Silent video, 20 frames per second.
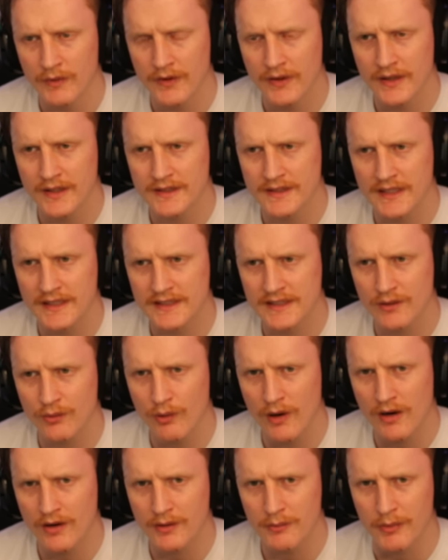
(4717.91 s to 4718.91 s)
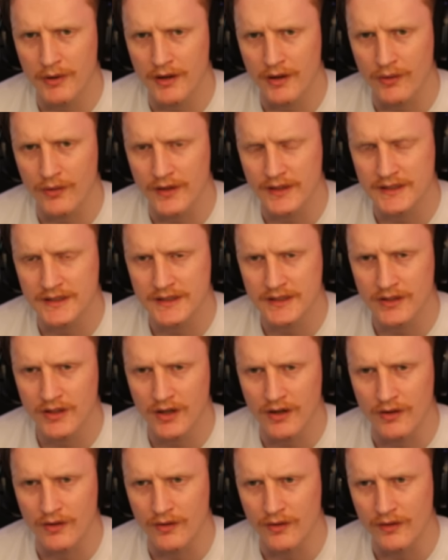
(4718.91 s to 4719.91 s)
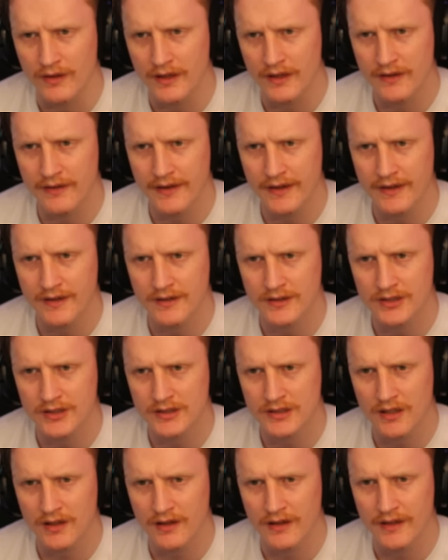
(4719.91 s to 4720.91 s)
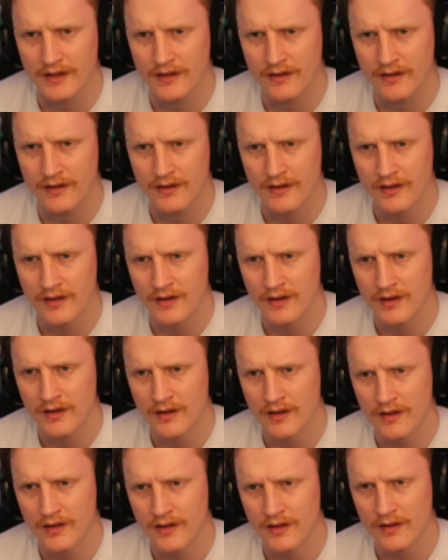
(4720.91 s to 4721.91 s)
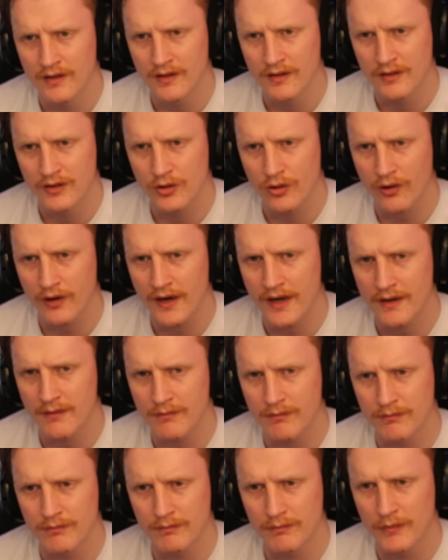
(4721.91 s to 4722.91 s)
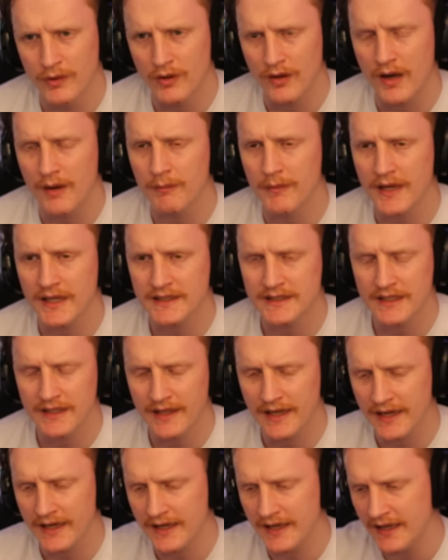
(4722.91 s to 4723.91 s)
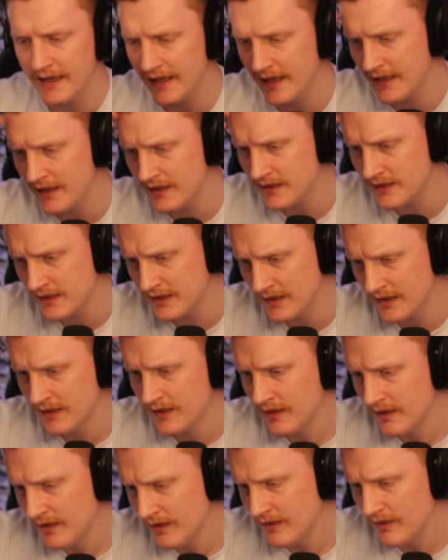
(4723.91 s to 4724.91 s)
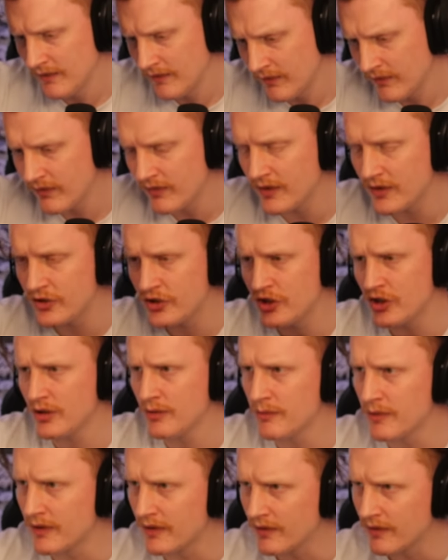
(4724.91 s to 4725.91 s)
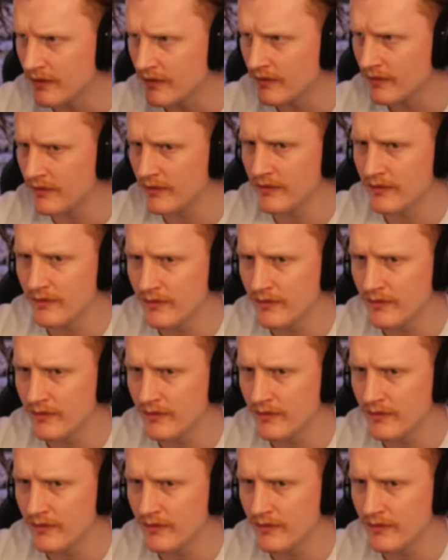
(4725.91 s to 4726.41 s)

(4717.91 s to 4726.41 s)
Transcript: The thing is, they're surrounded by all this snow that they could just, like, create more... I'm guessing they need the human,